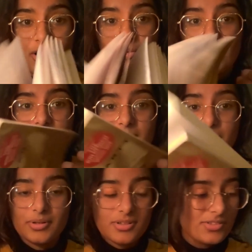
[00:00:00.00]
write in
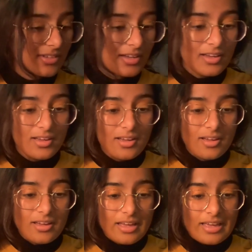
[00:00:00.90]
books,
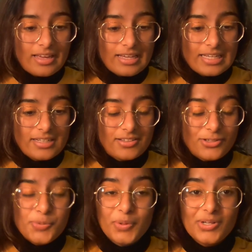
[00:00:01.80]
and
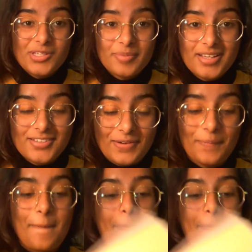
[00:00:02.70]
this book is amazing.